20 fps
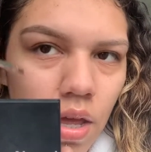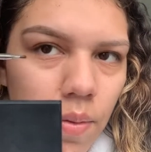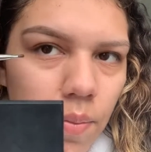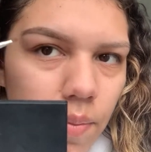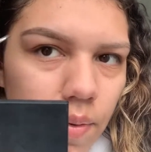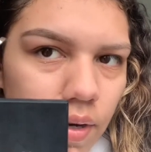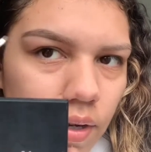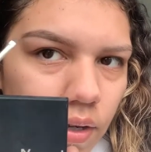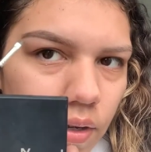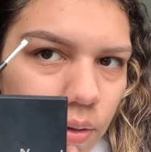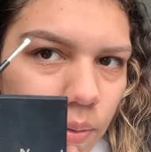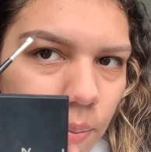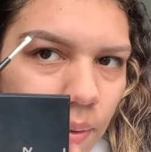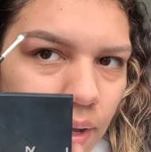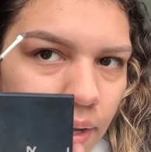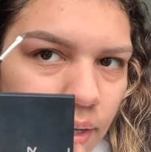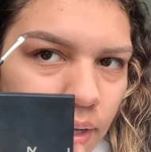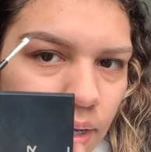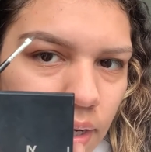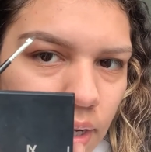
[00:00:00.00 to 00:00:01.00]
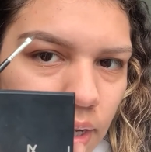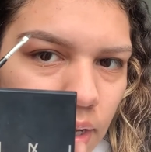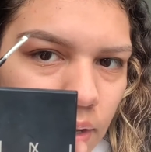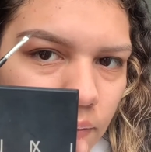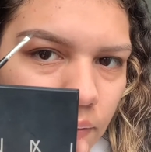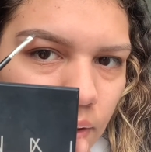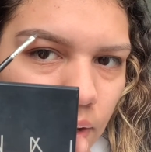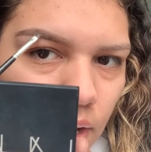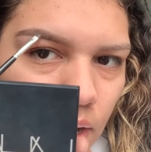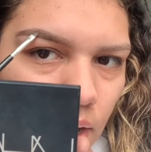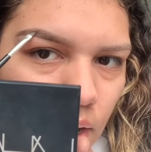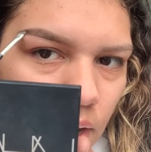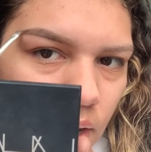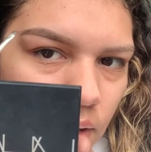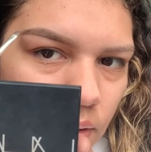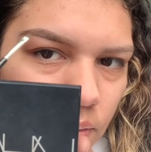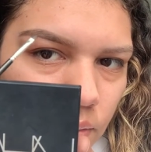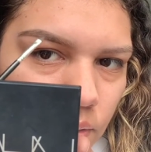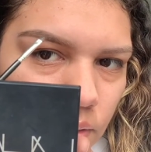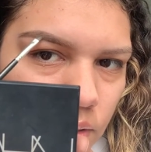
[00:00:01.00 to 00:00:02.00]
I'm gonna go back and even
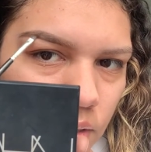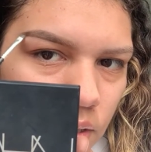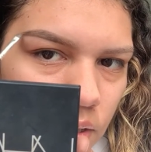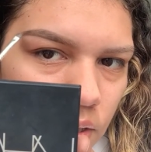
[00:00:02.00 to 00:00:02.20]
out.